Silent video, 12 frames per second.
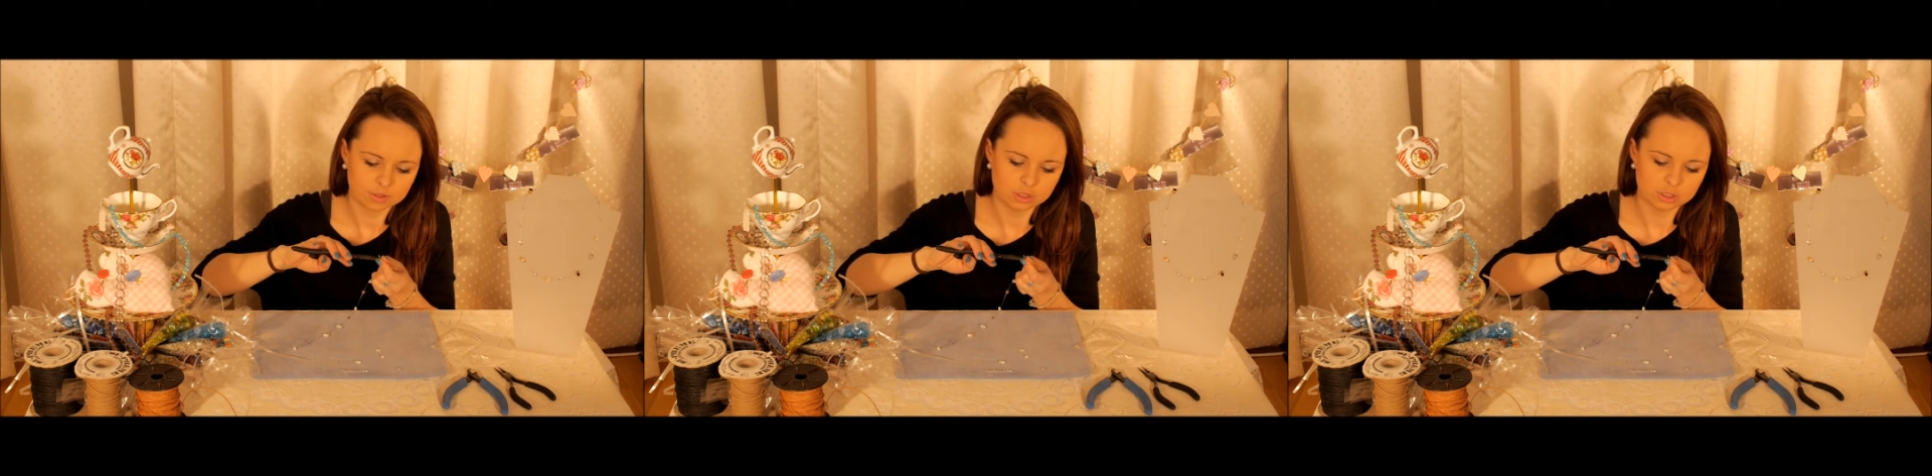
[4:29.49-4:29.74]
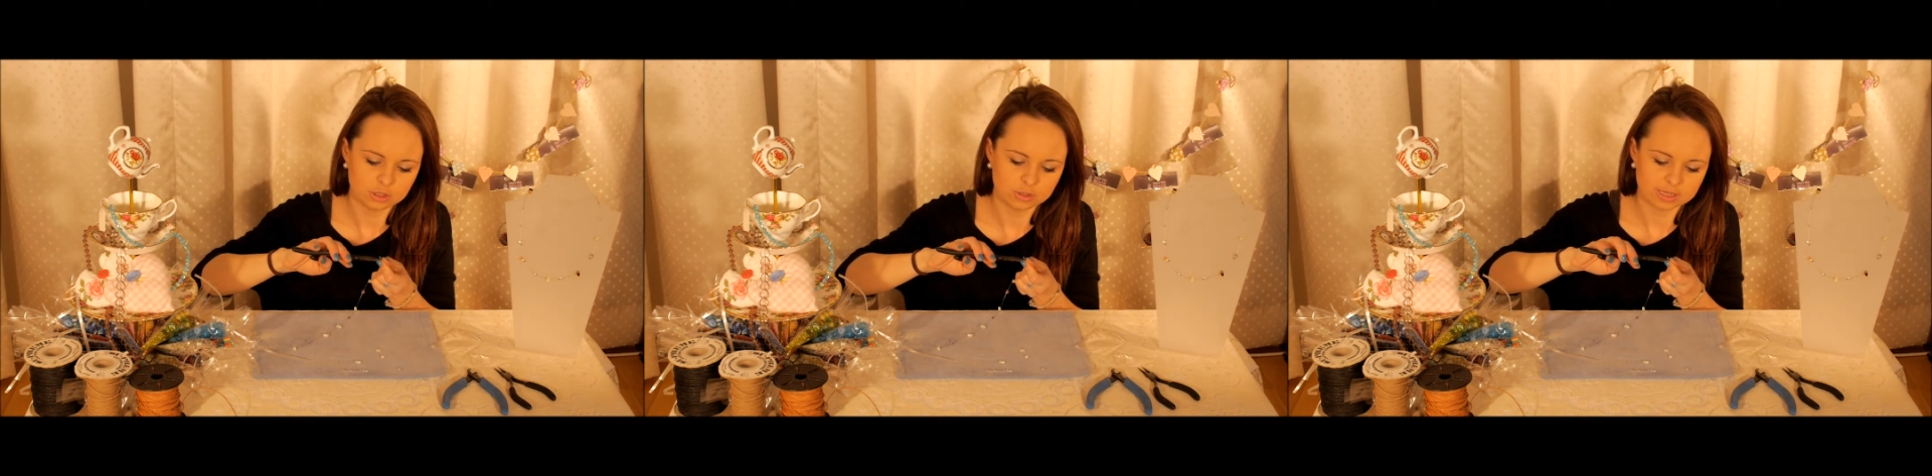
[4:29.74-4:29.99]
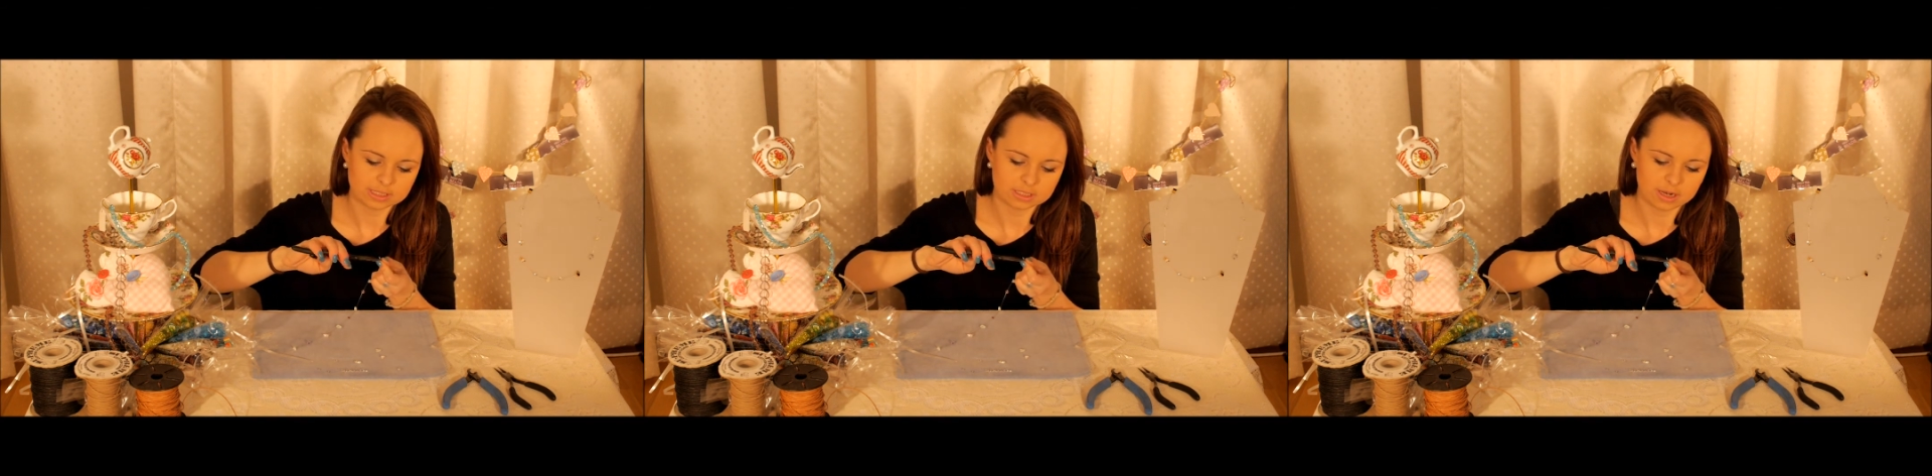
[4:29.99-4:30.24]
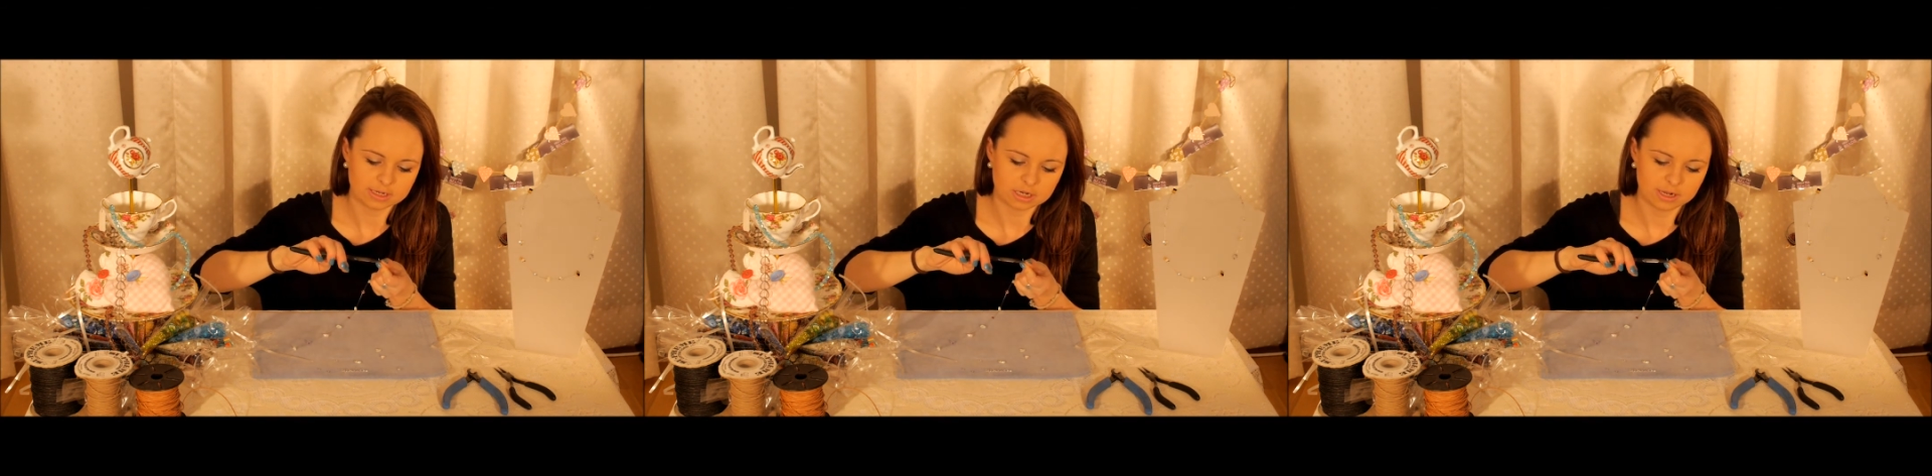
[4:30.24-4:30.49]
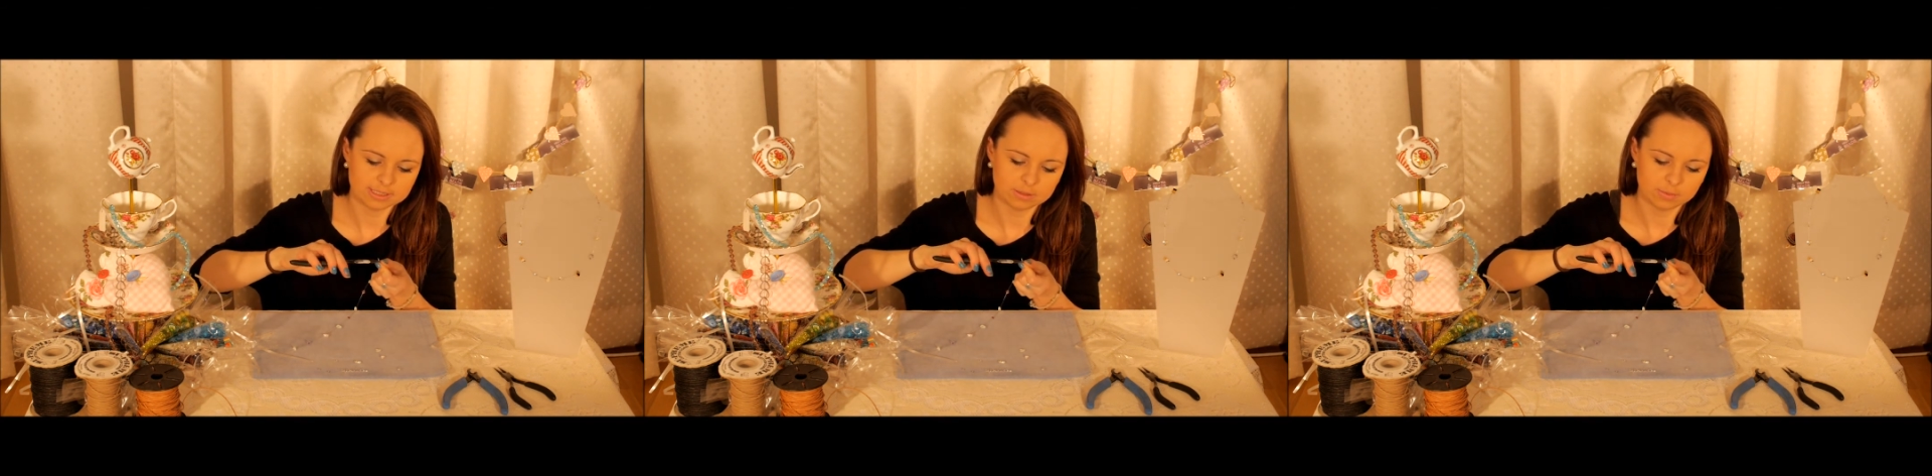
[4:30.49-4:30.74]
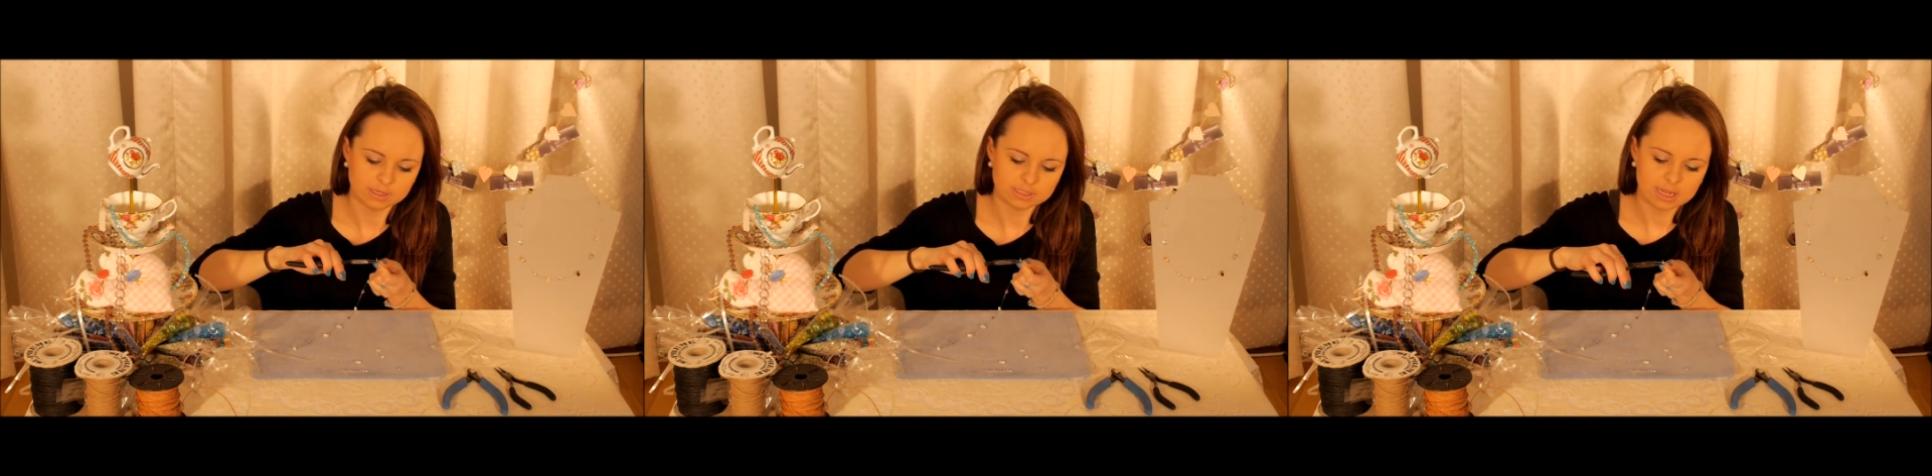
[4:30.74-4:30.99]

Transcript: You do get side closing ones.